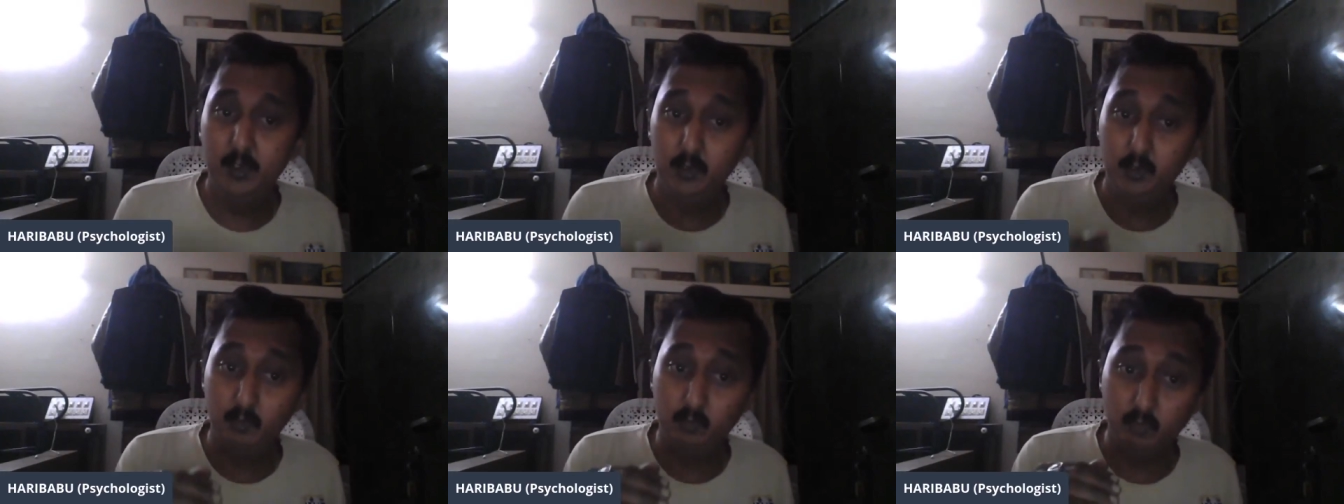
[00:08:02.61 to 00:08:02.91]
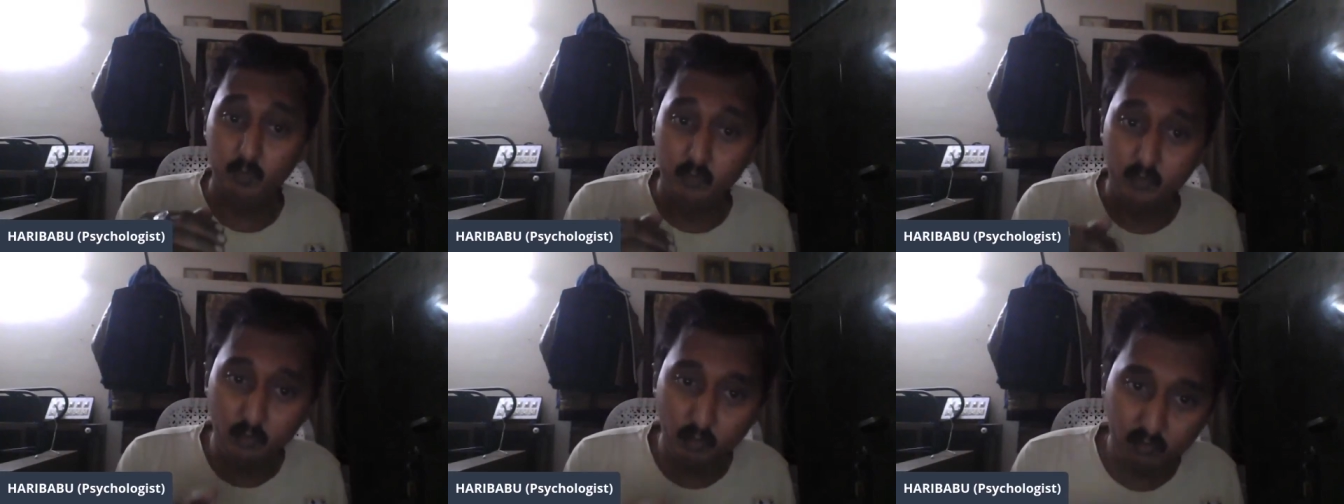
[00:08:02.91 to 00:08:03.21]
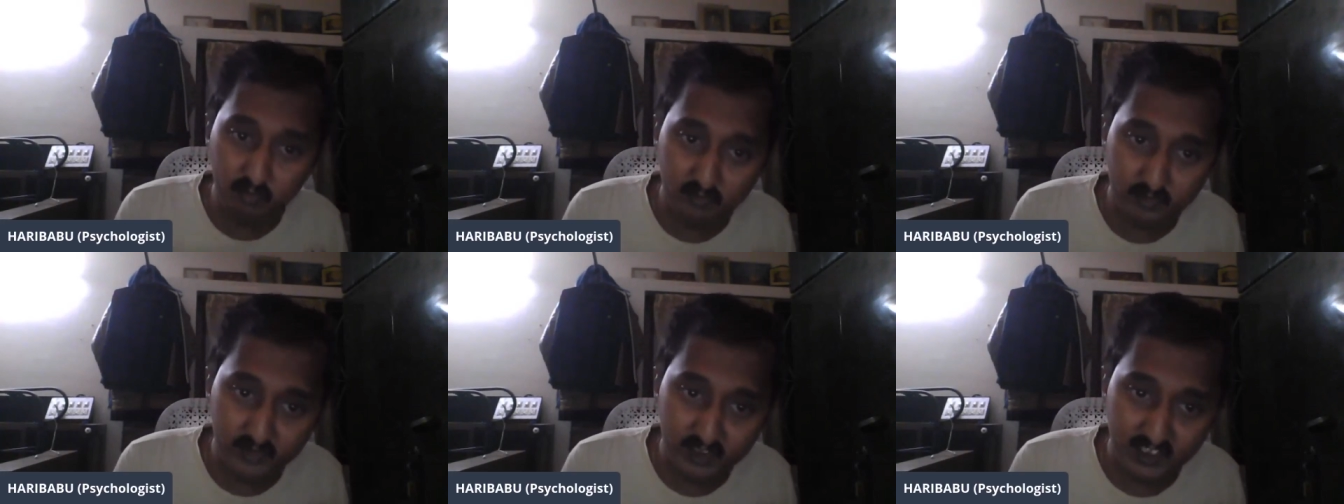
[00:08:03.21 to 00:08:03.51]
you
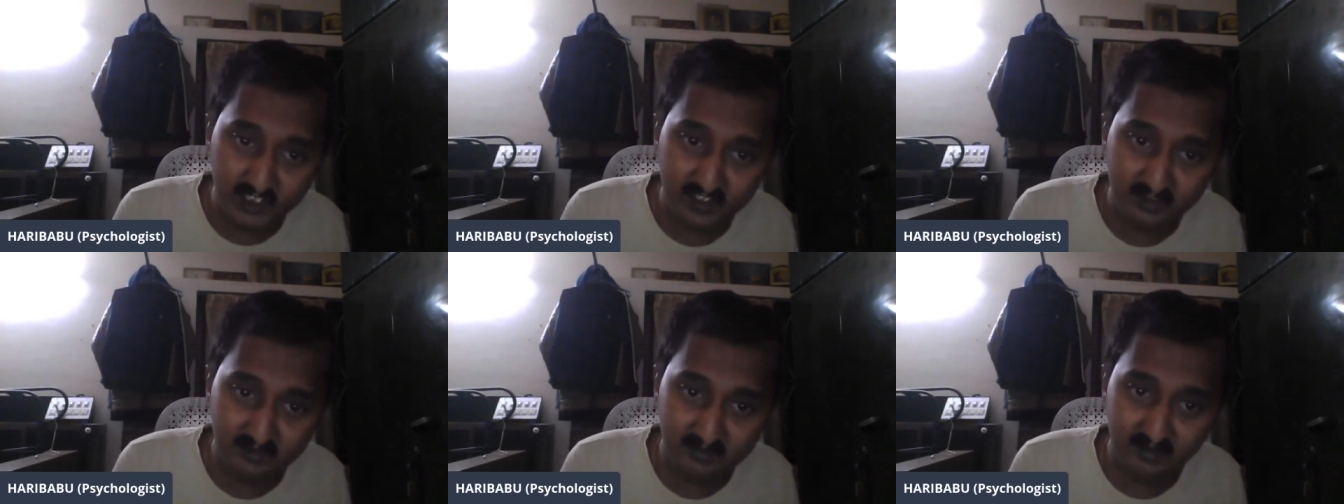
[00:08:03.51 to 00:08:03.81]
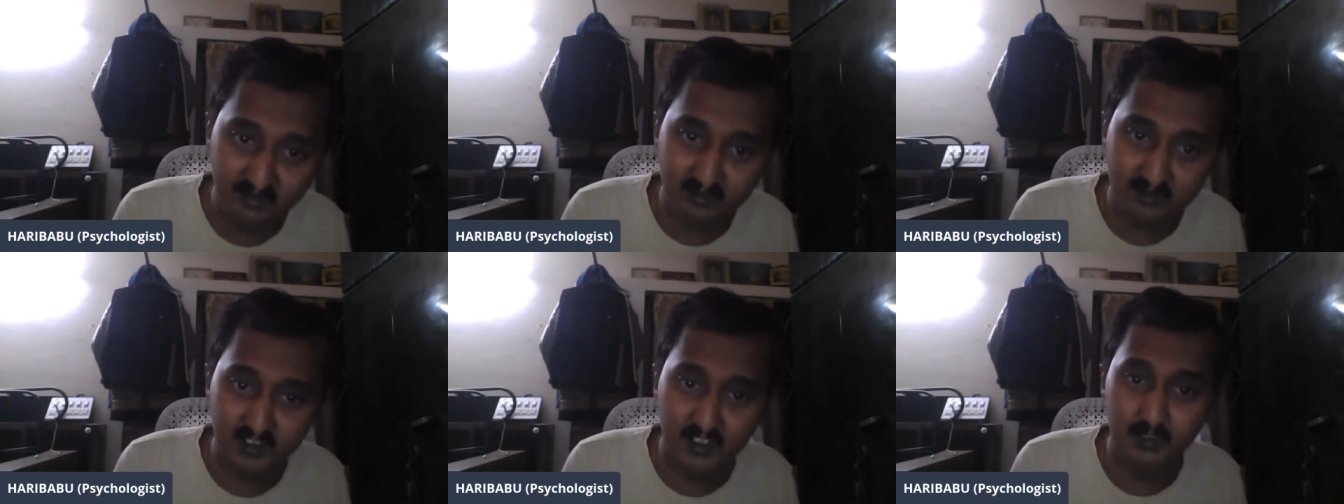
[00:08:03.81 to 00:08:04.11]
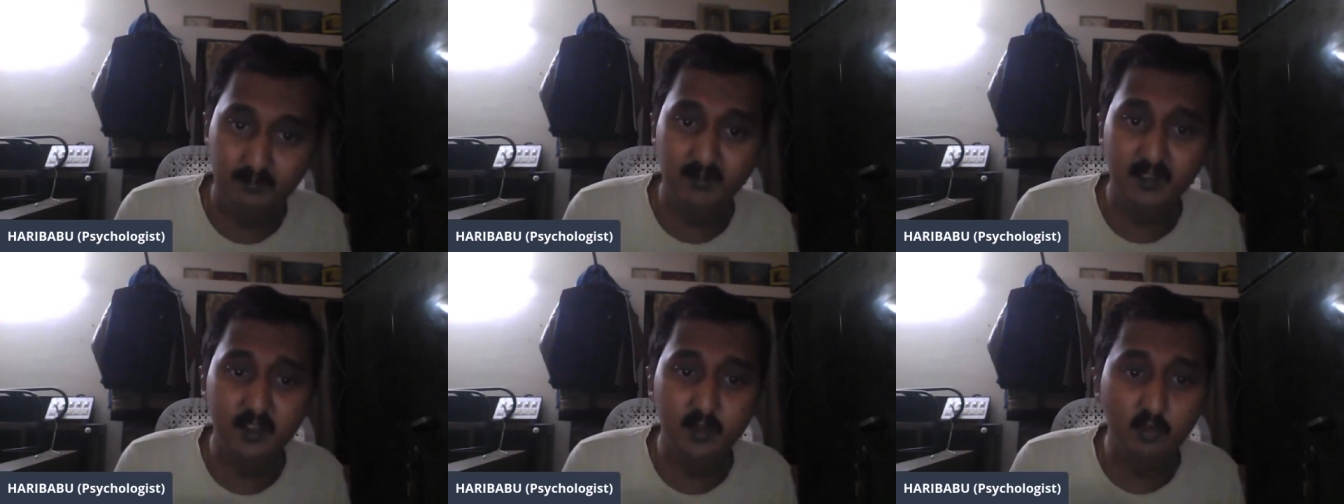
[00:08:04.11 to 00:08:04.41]
utilize this
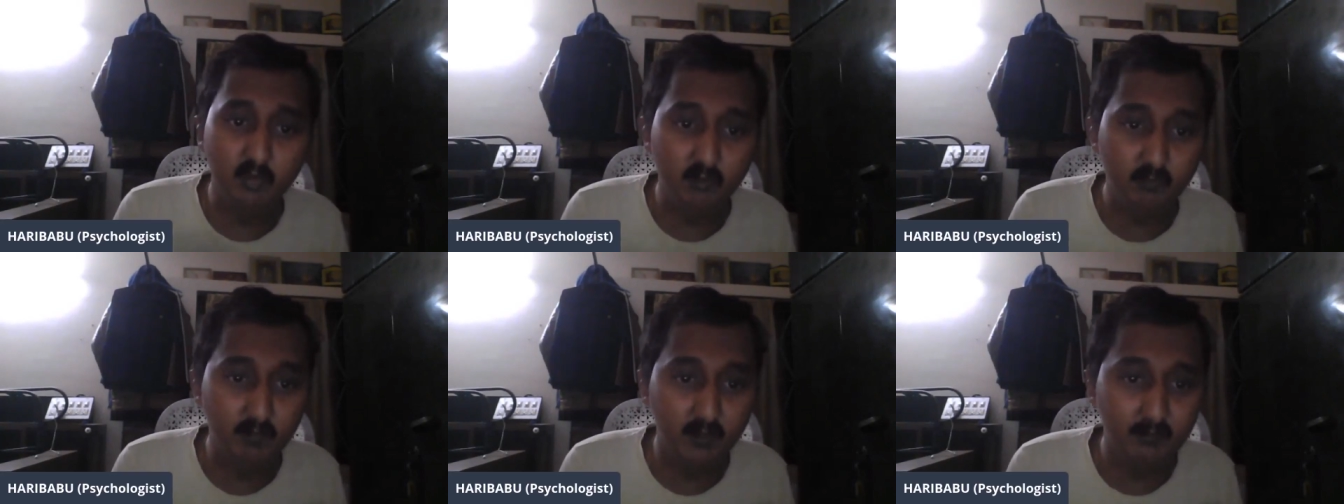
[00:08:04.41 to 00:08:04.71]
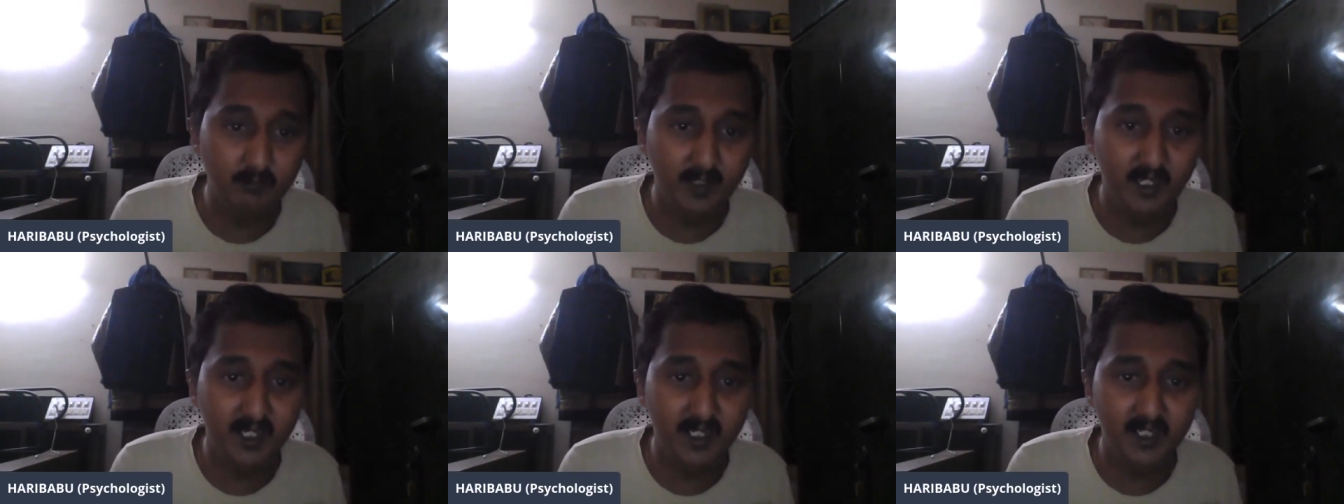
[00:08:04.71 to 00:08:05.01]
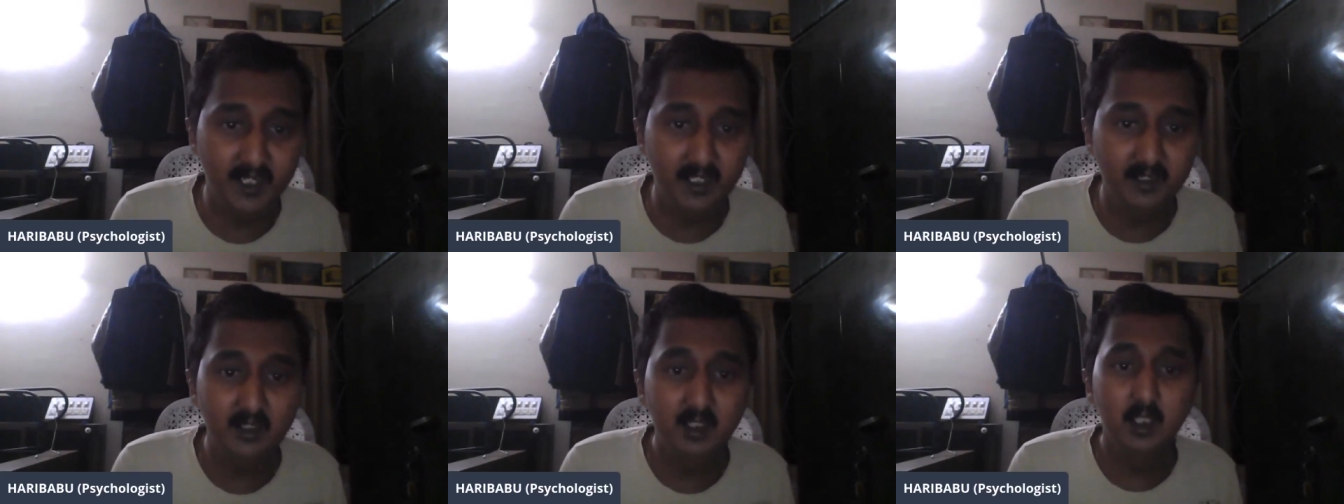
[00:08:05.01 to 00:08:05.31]
time in useful
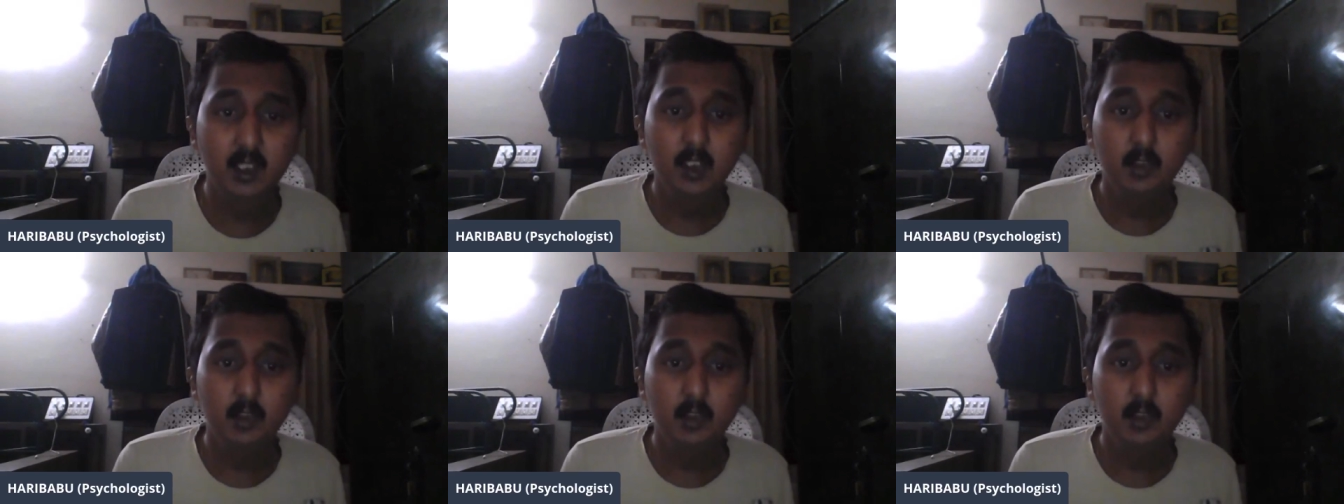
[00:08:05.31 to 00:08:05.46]
manner